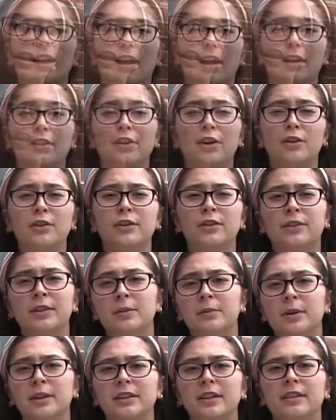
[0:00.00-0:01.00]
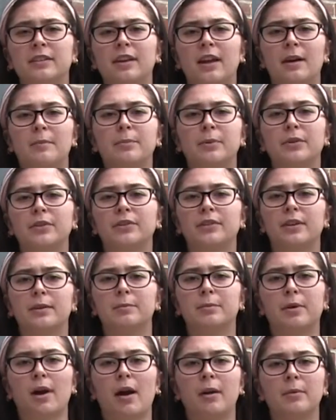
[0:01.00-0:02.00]
Although using worked examples
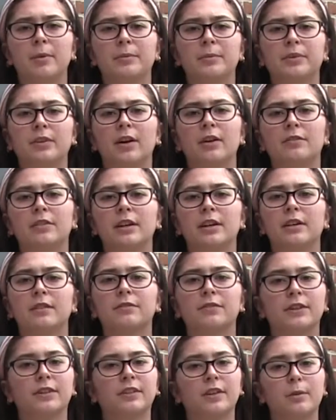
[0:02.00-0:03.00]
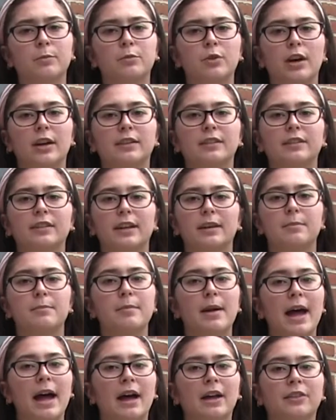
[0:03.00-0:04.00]
in problem solving for subjects like
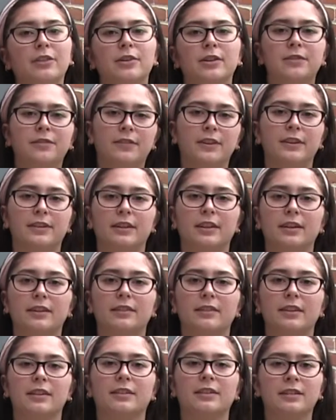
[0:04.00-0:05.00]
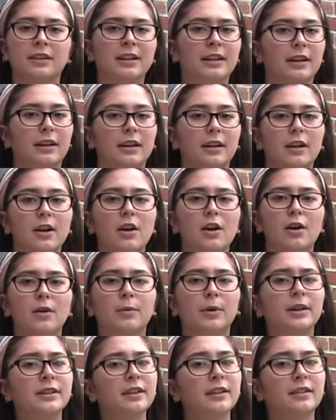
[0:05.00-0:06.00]
math or physics is clear,
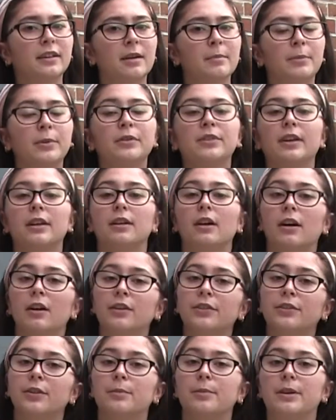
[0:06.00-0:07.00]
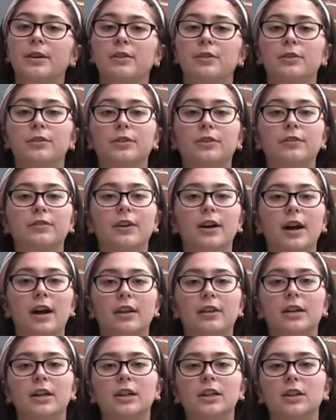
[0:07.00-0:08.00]
worked examples can also be used for
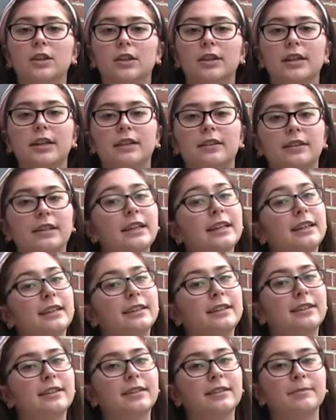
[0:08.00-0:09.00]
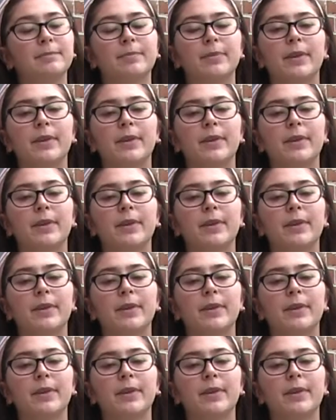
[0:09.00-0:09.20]
other learning needs.